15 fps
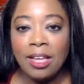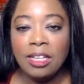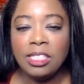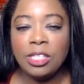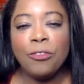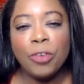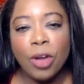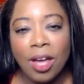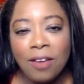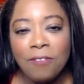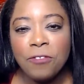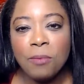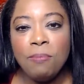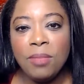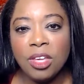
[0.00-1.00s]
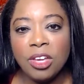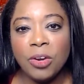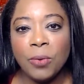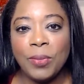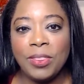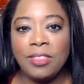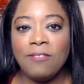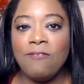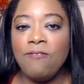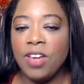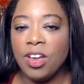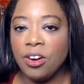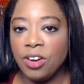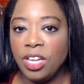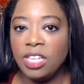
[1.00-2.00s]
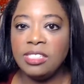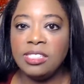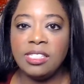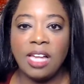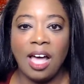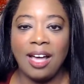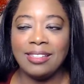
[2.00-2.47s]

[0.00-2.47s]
So if you're unfamiliar with the various